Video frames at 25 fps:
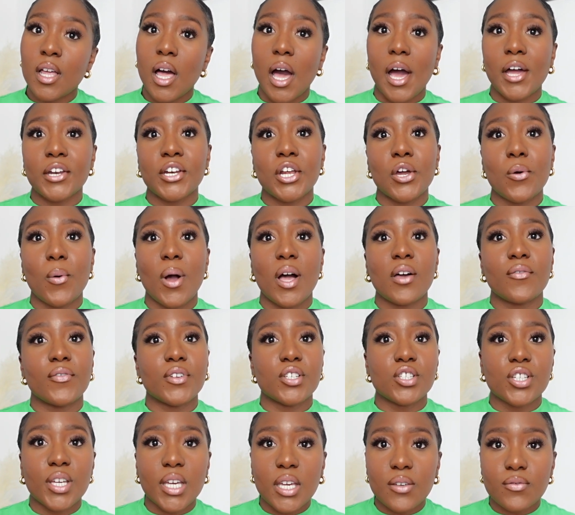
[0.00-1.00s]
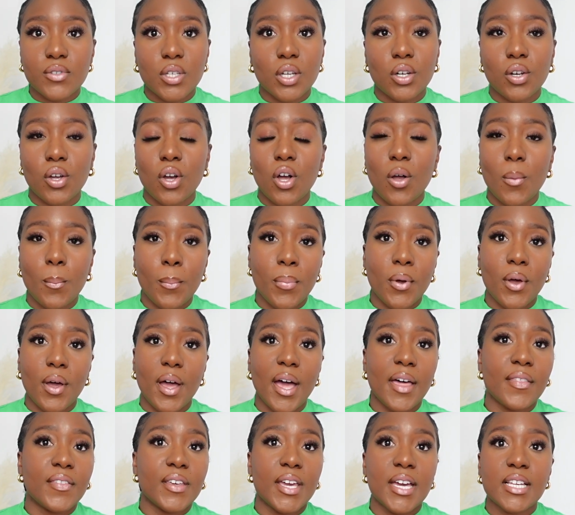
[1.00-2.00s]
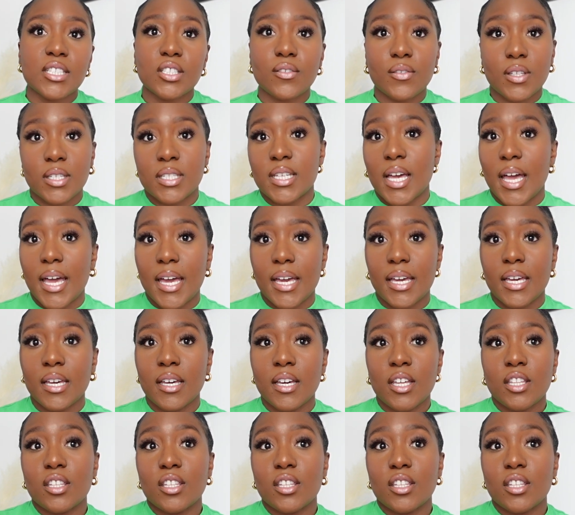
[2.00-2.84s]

I know I've achieved a lot, but at the end of the day,